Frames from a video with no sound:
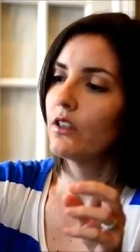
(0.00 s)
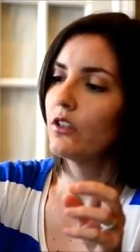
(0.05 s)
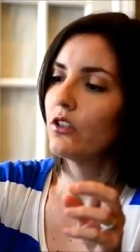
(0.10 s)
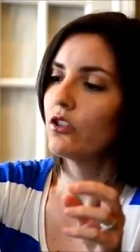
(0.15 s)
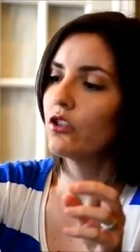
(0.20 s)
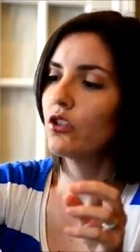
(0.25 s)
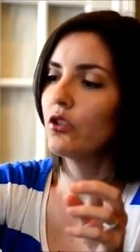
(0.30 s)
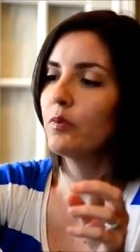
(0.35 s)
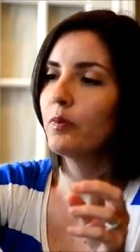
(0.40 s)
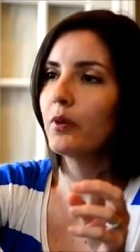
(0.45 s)

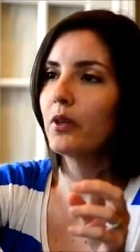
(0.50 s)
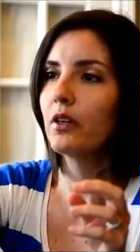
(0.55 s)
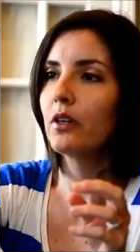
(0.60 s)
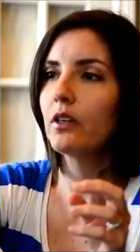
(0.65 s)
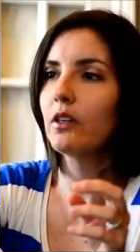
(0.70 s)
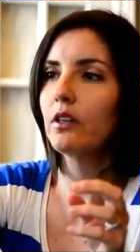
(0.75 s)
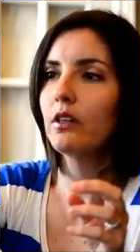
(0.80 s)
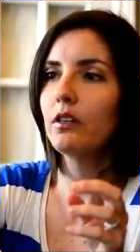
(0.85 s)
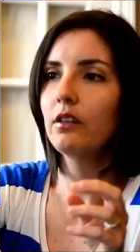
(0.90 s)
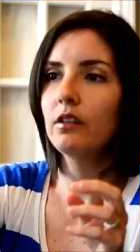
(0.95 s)

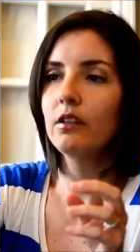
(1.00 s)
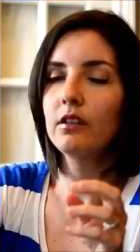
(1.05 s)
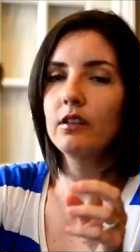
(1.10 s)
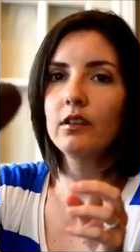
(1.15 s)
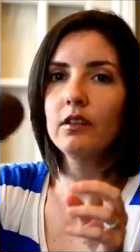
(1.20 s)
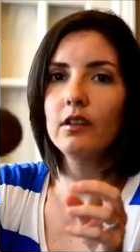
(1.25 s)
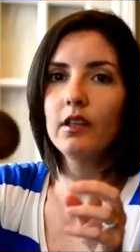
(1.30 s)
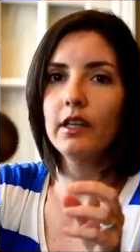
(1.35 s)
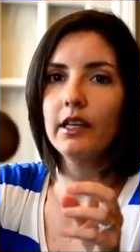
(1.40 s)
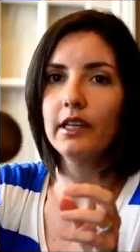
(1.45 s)
super,
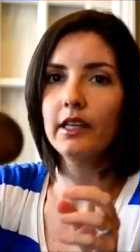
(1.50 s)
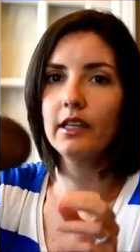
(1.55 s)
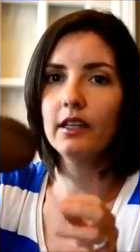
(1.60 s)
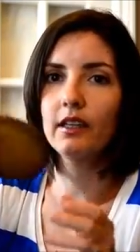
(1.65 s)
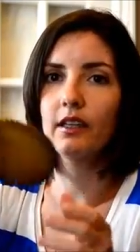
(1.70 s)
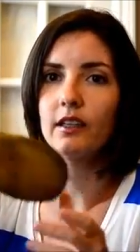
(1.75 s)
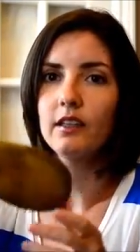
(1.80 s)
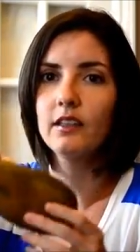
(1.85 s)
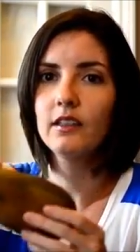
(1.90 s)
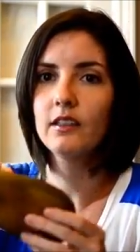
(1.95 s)
like,
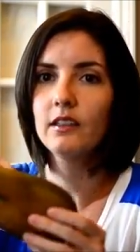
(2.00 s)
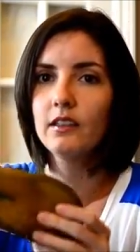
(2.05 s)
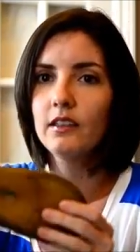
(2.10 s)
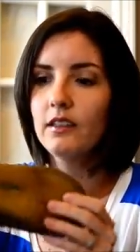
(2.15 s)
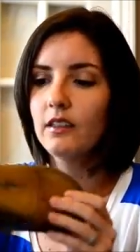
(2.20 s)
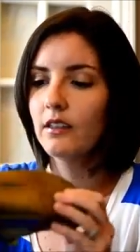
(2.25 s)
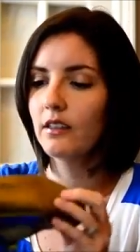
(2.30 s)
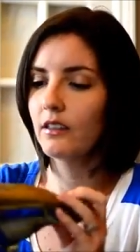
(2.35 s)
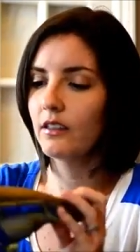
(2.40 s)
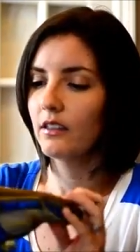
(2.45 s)

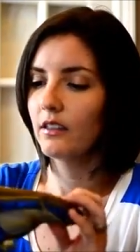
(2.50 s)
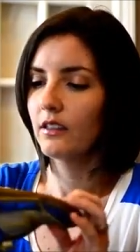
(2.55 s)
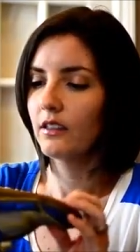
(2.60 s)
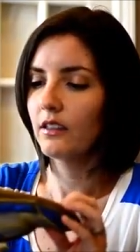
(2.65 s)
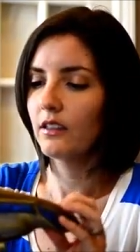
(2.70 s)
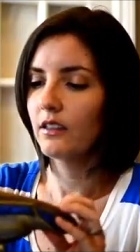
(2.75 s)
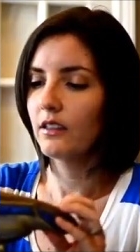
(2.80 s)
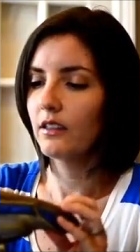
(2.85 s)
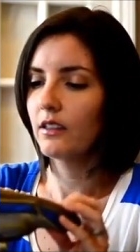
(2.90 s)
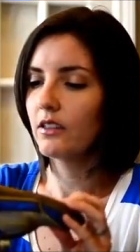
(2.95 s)

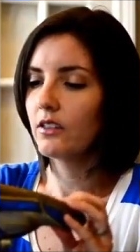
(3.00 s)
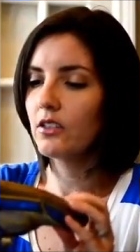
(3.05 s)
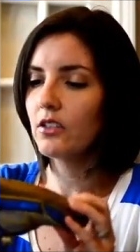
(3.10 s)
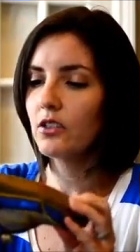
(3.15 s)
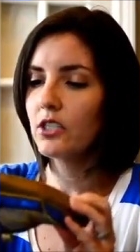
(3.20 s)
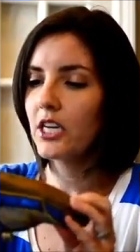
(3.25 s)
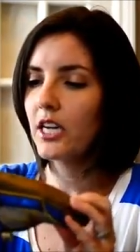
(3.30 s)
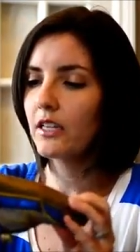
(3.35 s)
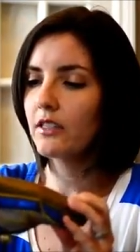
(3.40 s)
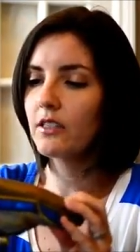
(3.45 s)
there's no
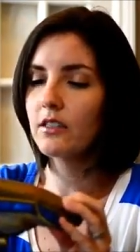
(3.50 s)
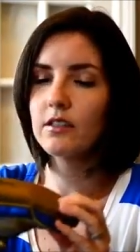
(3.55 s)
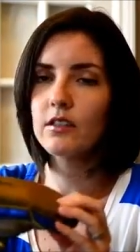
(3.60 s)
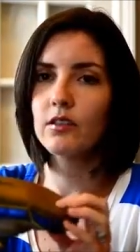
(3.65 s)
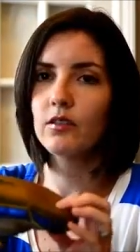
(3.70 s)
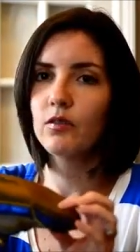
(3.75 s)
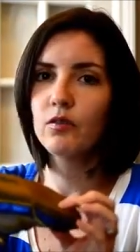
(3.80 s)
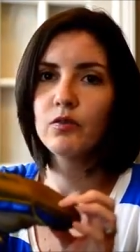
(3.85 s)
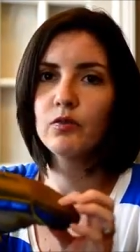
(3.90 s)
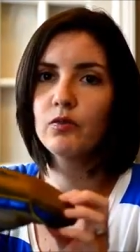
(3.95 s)
chances
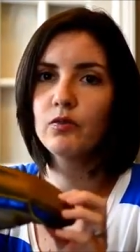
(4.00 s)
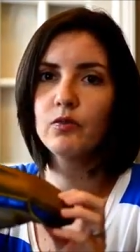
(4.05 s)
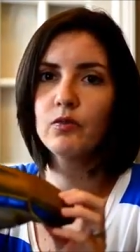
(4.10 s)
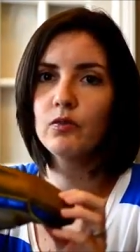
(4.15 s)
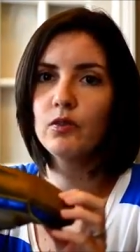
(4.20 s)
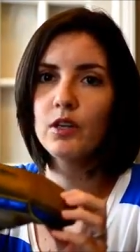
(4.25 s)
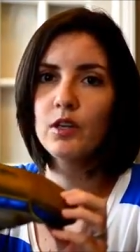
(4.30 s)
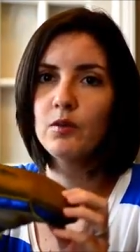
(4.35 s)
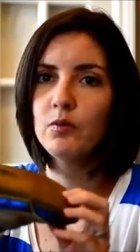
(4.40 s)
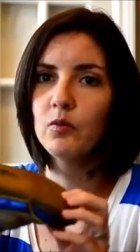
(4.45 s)
of
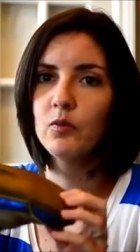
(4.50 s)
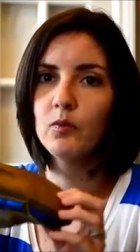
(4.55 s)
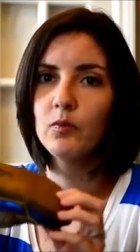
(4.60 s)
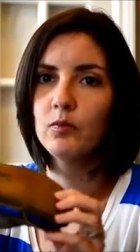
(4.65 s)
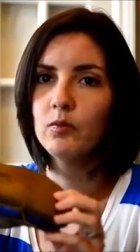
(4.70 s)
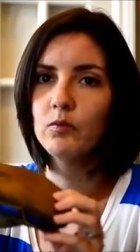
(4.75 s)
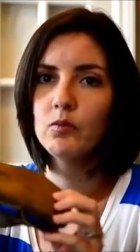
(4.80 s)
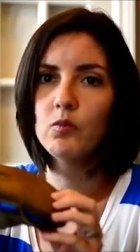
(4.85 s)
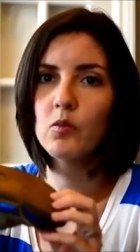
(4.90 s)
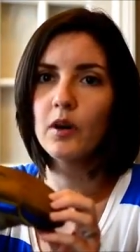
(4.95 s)

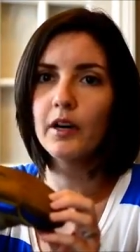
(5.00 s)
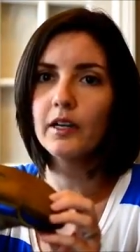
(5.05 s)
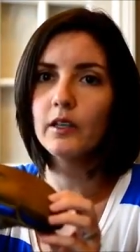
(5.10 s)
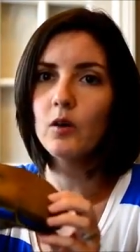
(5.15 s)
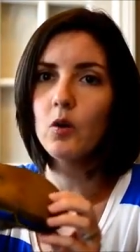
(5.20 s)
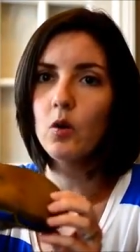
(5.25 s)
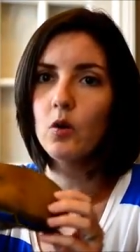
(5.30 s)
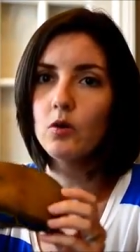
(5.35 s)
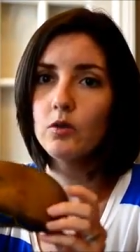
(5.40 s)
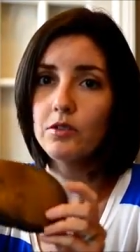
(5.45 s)
him wearing
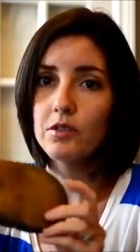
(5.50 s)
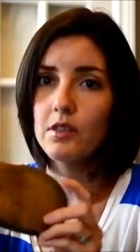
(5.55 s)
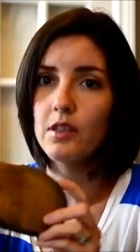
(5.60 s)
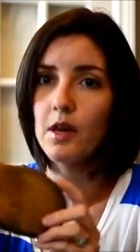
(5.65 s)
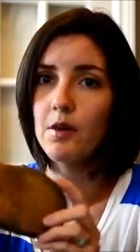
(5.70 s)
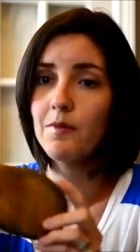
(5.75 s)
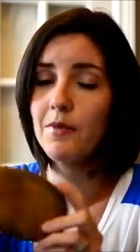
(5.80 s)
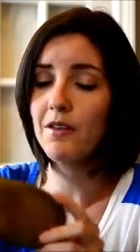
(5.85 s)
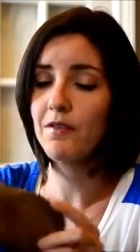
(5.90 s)
holes in them.